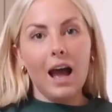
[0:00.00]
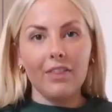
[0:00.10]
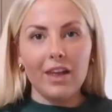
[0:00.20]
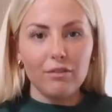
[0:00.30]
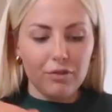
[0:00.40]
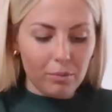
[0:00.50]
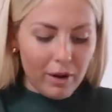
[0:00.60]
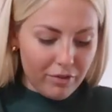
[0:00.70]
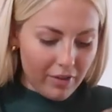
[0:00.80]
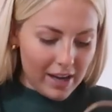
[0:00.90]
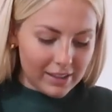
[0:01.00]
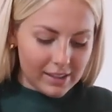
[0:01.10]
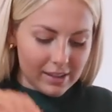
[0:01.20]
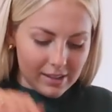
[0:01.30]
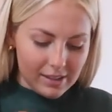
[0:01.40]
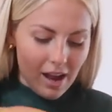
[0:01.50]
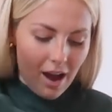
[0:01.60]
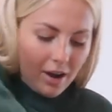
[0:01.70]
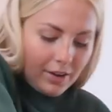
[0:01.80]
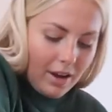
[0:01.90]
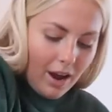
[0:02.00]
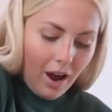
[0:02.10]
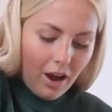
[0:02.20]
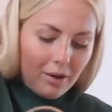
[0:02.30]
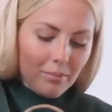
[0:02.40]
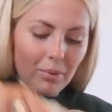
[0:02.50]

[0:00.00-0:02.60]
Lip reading: And then for my friend's son, I